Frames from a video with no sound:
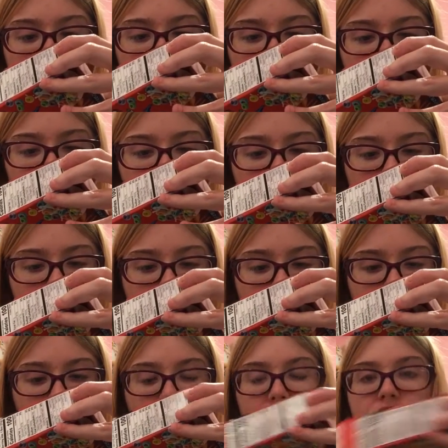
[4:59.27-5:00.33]
You know,
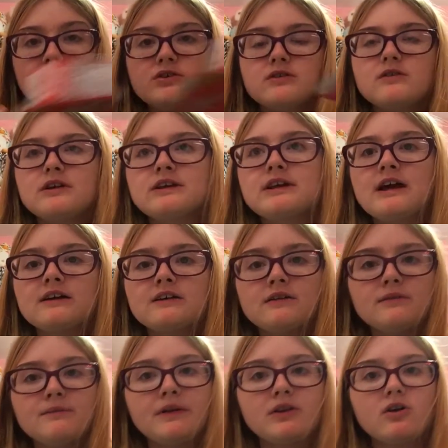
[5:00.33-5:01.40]
I'm sure it's, not
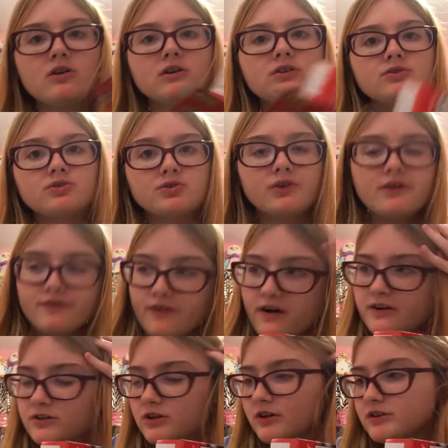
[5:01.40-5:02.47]
going to be long till
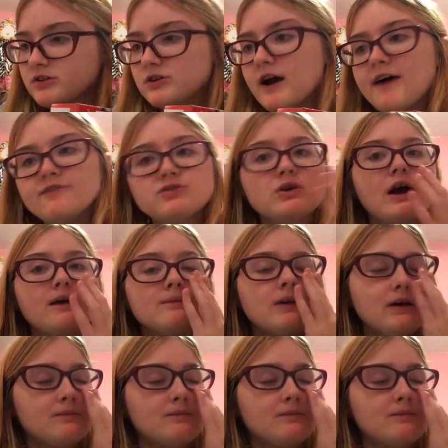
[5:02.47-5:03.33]
Storyfire starts to have drama.